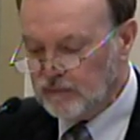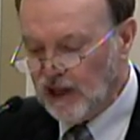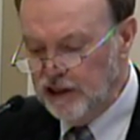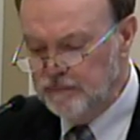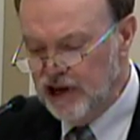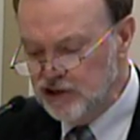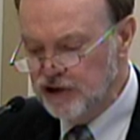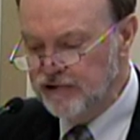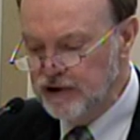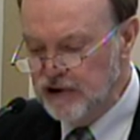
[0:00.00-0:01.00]
The budget
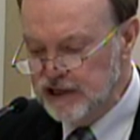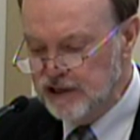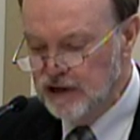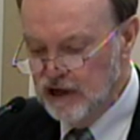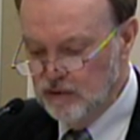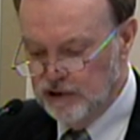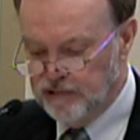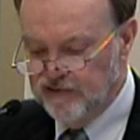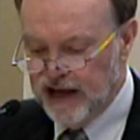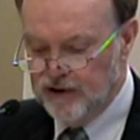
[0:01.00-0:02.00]
request would
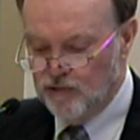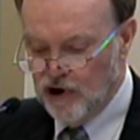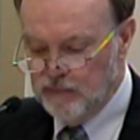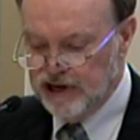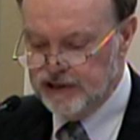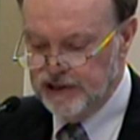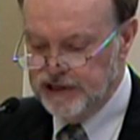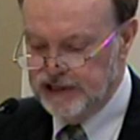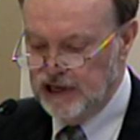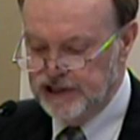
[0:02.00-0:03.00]
provide robust
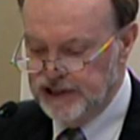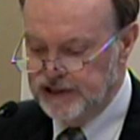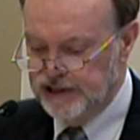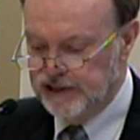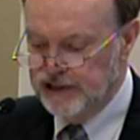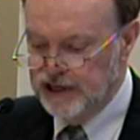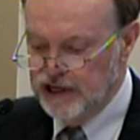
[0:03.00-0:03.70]
assistance